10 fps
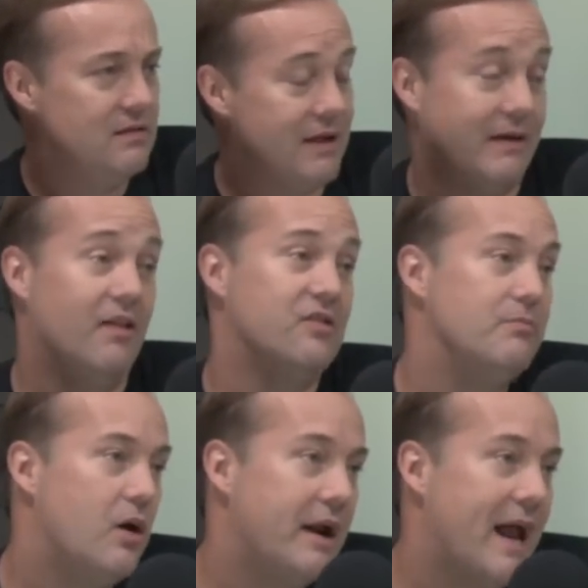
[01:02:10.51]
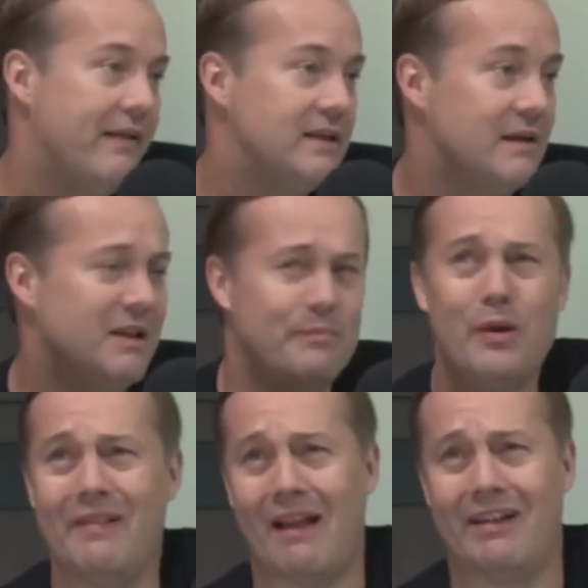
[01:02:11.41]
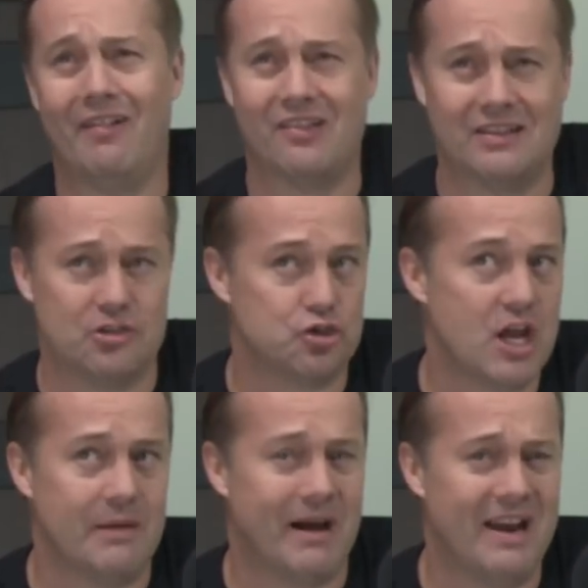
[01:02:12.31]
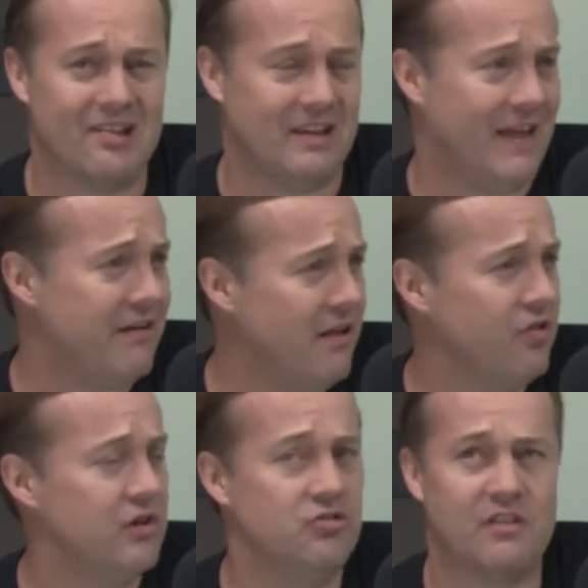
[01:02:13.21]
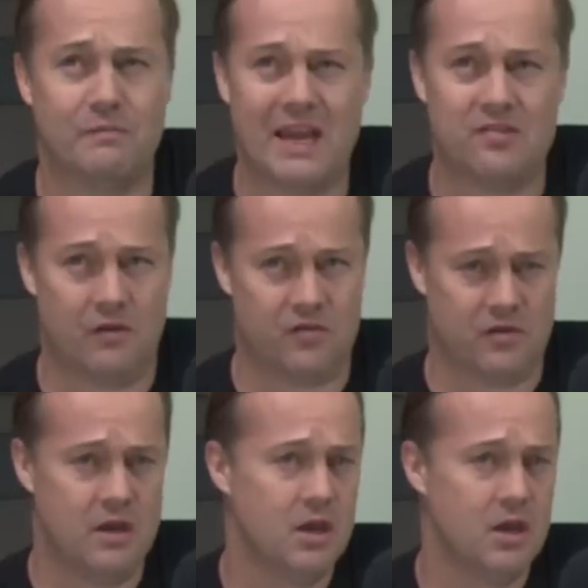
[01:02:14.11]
Larry Ellison bought an island. I mean, he's putting Larry Ellison to shame. Honestly, Larry Ellison and Jeff Bezos